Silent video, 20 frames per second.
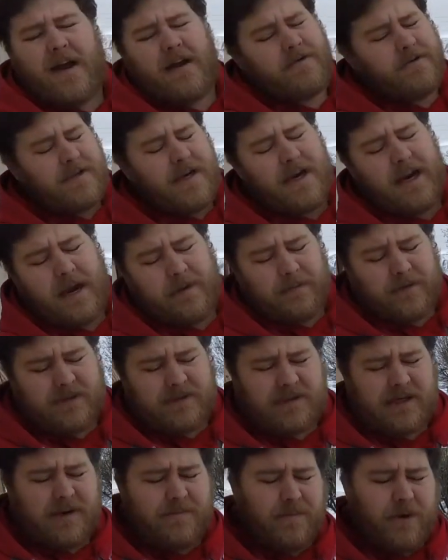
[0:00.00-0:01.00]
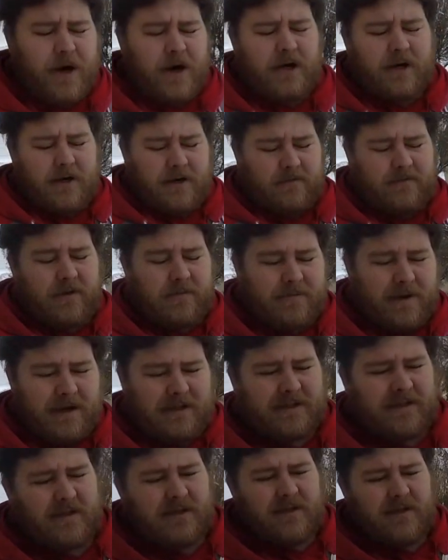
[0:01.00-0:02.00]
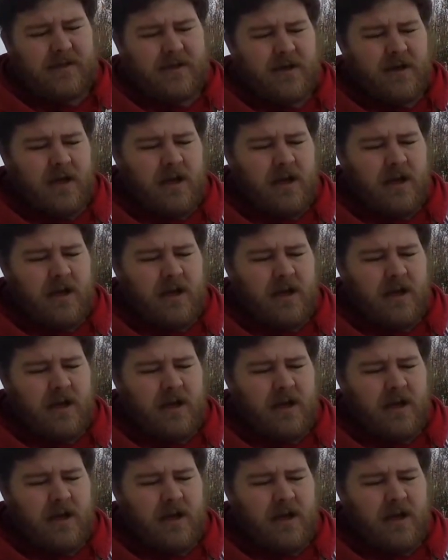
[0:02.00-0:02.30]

was not able to see part of the message.